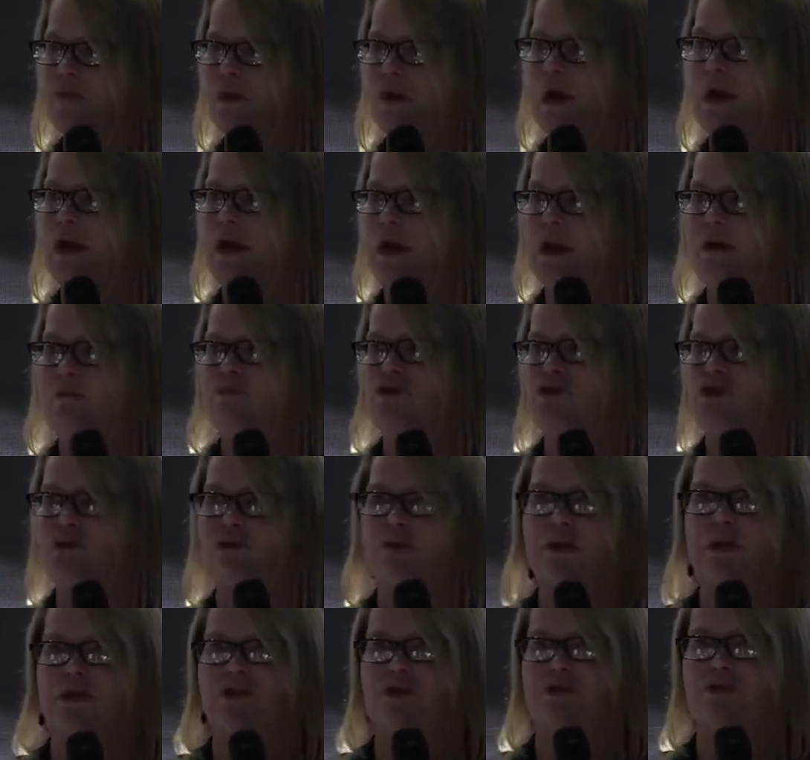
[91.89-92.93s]
I am
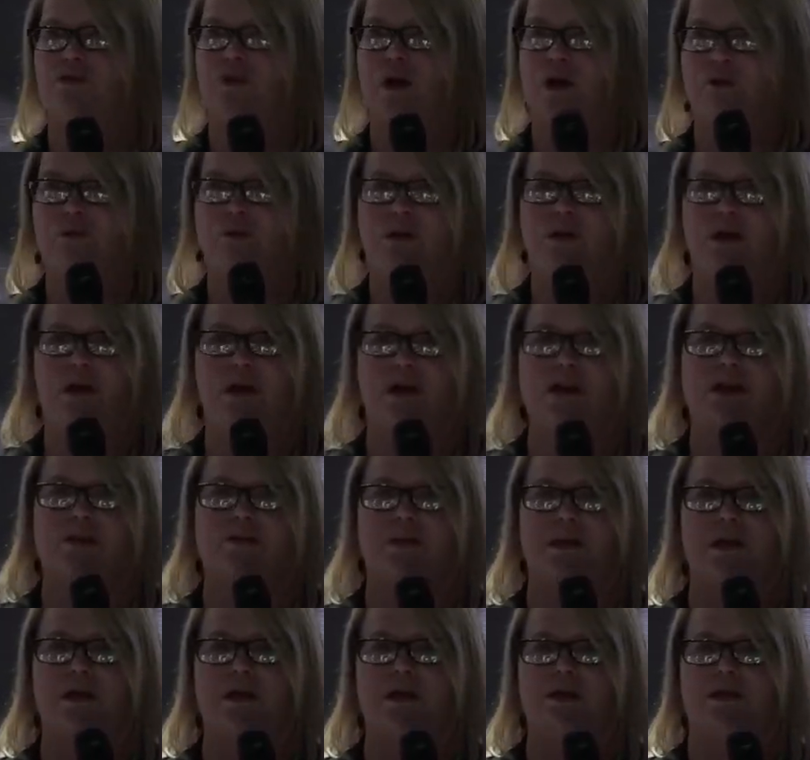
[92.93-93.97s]
truly a survivor, and it's
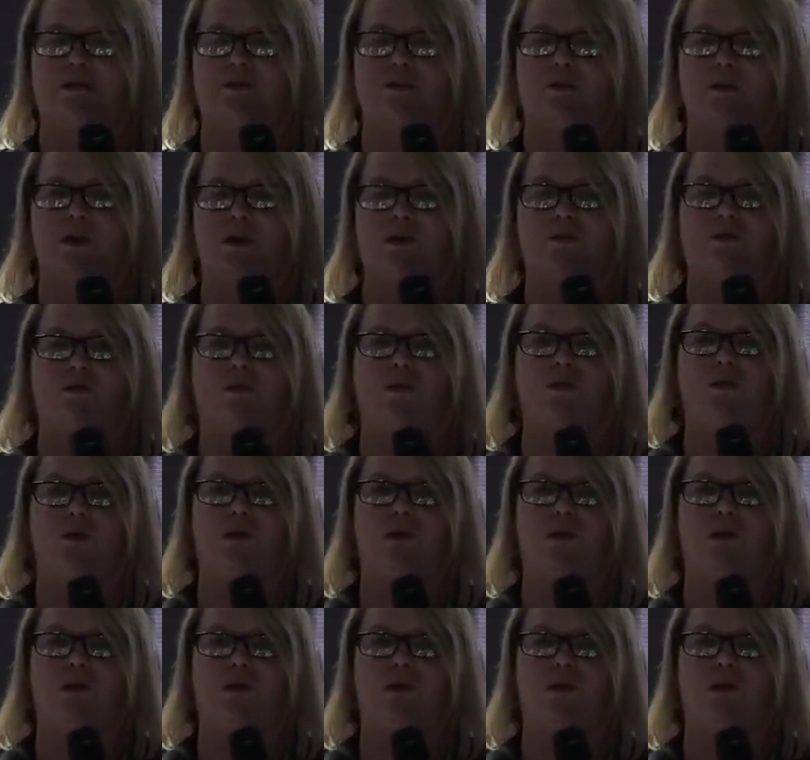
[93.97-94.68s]
because of wonderful